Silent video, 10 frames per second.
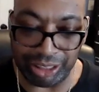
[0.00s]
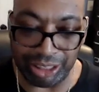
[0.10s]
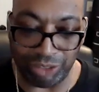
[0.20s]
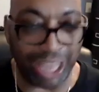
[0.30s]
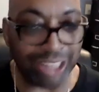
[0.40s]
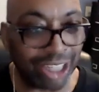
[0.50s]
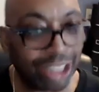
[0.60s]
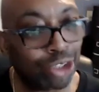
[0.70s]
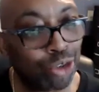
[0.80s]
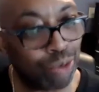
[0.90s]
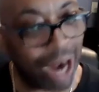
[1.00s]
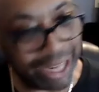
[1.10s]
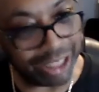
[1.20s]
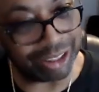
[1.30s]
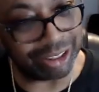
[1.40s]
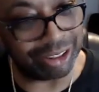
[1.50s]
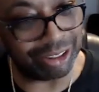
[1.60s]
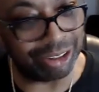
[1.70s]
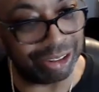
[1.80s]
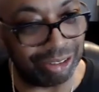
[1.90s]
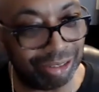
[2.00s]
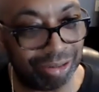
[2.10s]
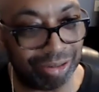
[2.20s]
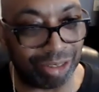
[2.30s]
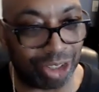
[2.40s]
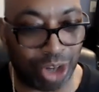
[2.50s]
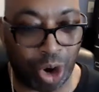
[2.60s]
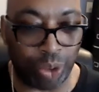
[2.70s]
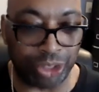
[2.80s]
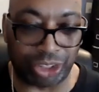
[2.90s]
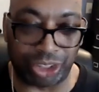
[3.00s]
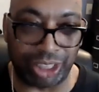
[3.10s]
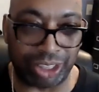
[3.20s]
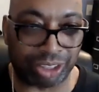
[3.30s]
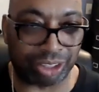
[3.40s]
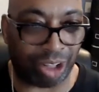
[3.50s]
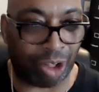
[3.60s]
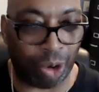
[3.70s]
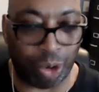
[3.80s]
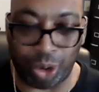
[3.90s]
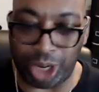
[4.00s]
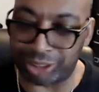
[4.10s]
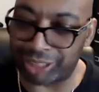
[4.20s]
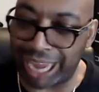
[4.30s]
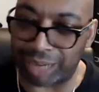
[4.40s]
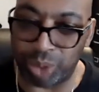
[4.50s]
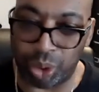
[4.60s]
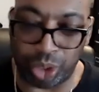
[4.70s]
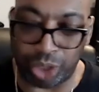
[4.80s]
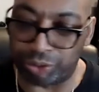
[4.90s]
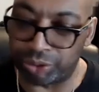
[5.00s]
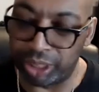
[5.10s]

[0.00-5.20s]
evangelical right go into this whole attack mode of